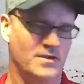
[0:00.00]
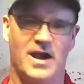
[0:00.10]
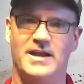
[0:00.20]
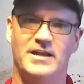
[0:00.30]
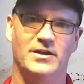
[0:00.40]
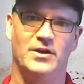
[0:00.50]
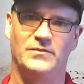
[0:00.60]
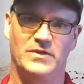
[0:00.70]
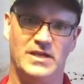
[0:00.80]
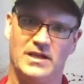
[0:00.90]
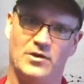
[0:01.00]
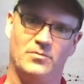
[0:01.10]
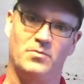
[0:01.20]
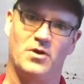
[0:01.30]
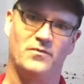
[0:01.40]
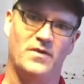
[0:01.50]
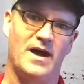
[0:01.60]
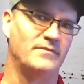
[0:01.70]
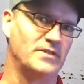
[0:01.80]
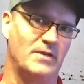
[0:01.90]
I'd hit it off the deck on par
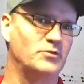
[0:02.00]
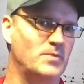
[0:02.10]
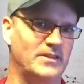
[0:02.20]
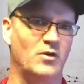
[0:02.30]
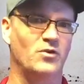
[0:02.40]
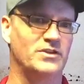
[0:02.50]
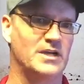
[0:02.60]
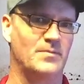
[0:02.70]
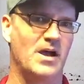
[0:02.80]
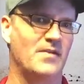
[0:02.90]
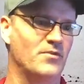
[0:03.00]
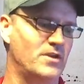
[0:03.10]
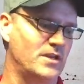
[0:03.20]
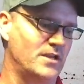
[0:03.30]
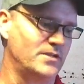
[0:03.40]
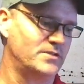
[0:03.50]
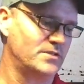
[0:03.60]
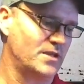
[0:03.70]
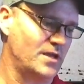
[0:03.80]
5s, and that was about the only time I ever hit it.